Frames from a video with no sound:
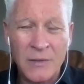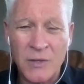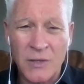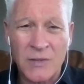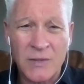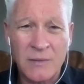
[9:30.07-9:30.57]

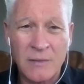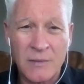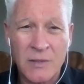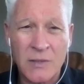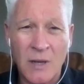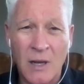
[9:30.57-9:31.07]
just
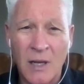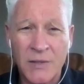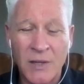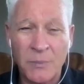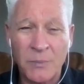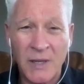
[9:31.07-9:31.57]
saw
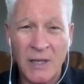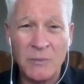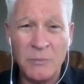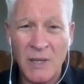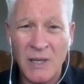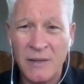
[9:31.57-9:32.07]
something
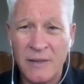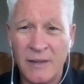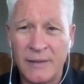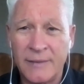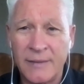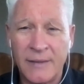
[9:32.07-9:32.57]
in me
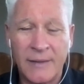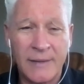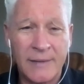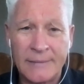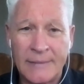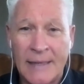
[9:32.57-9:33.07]
that